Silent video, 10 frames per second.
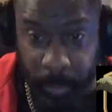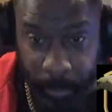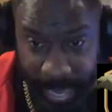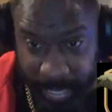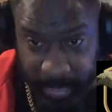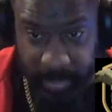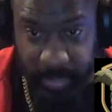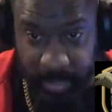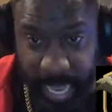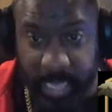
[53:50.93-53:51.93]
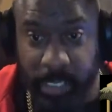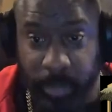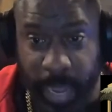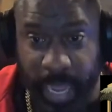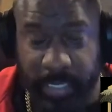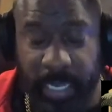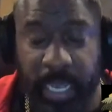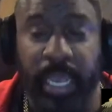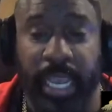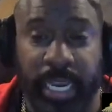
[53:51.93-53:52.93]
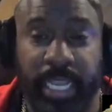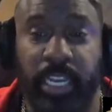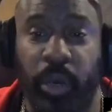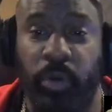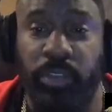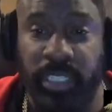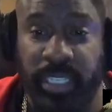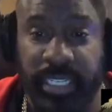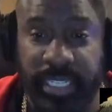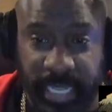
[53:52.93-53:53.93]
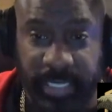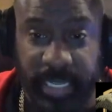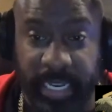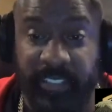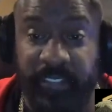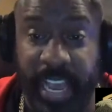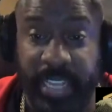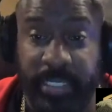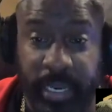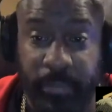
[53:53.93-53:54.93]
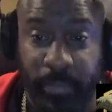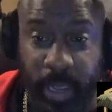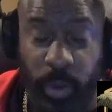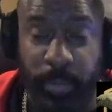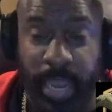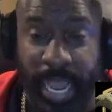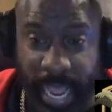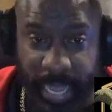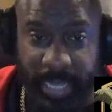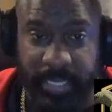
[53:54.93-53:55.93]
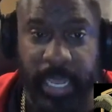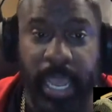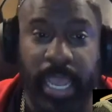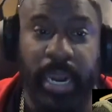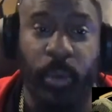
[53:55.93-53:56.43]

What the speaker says: base Xbox and he loads into Destiny faster than me with my X. And I'm